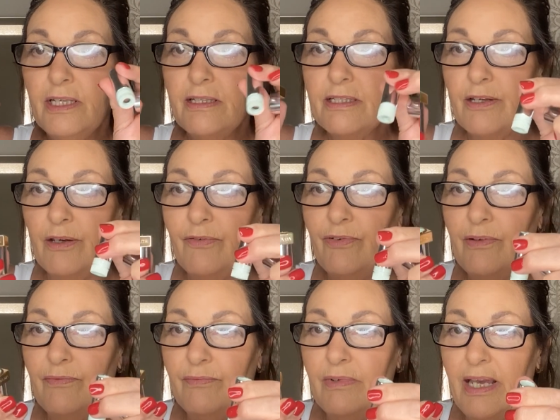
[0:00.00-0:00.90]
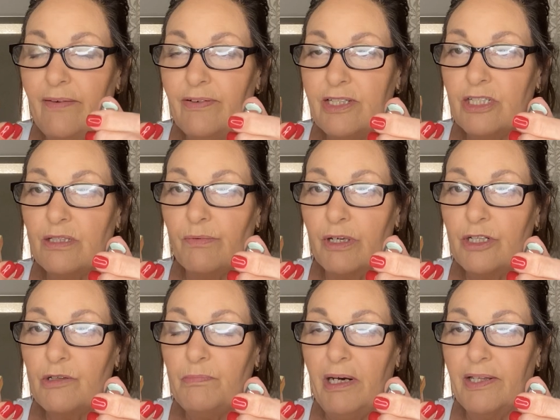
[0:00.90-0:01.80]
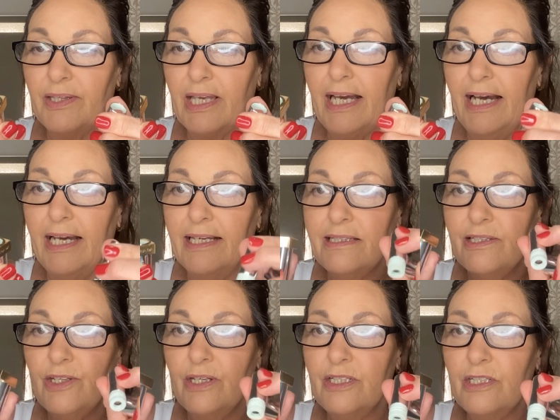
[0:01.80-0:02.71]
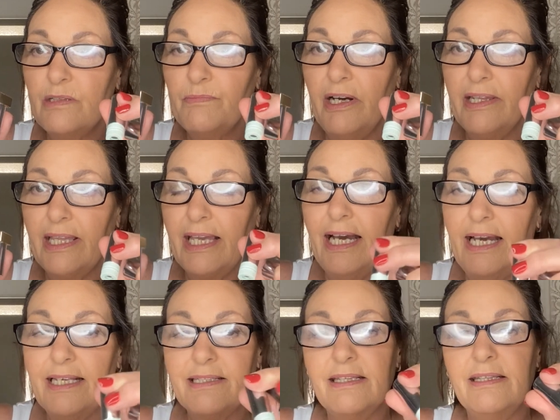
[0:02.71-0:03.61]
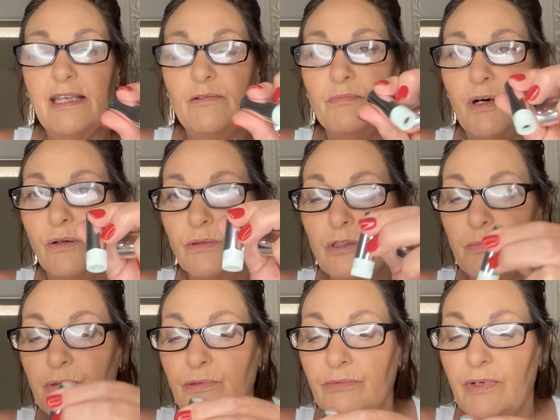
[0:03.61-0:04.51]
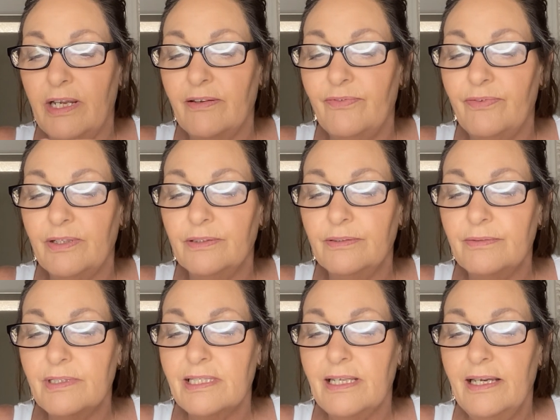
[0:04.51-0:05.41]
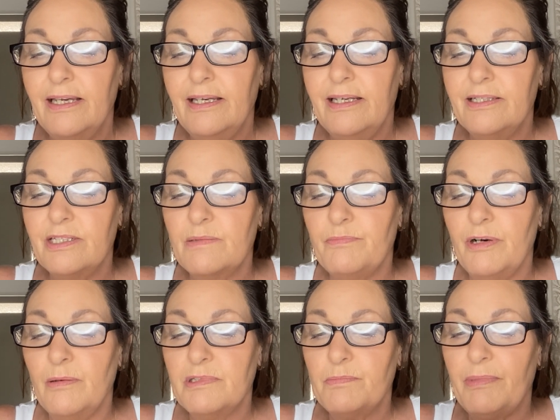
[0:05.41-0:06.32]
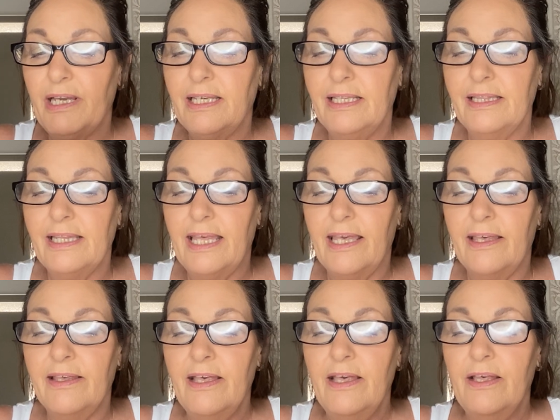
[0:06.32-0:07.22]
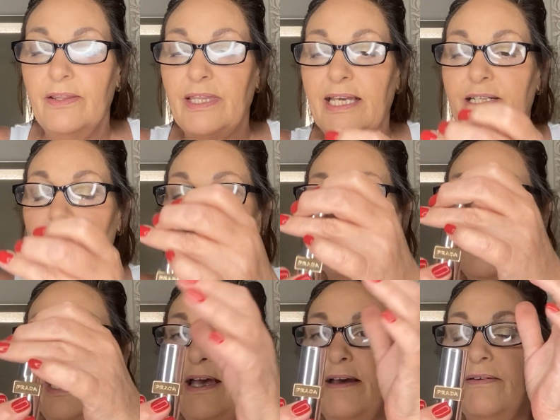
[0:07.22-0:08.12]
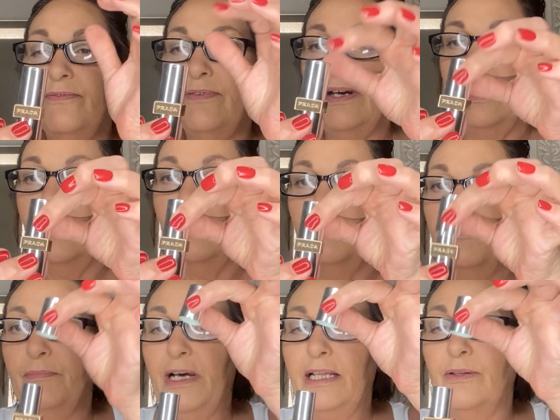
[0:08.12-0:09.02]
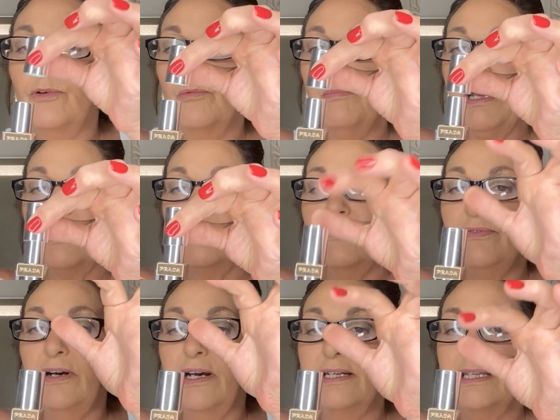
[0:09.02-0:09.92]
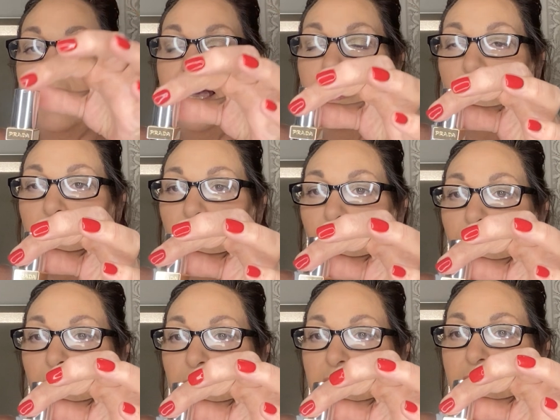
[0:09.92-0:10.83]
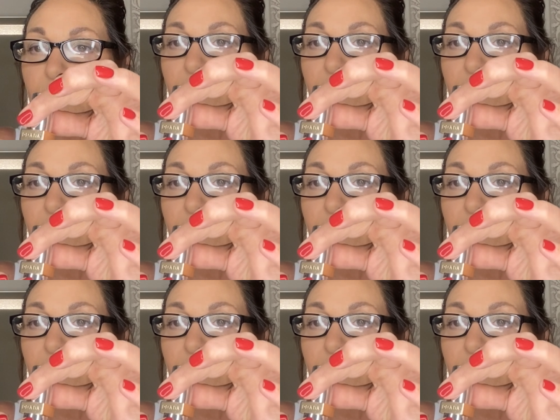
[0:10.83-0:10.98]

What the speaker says: So if you ever just wanted to buy the case, you can just buy the case and then multiple refills. Just pops back in there. They do have a little magnified cap on them as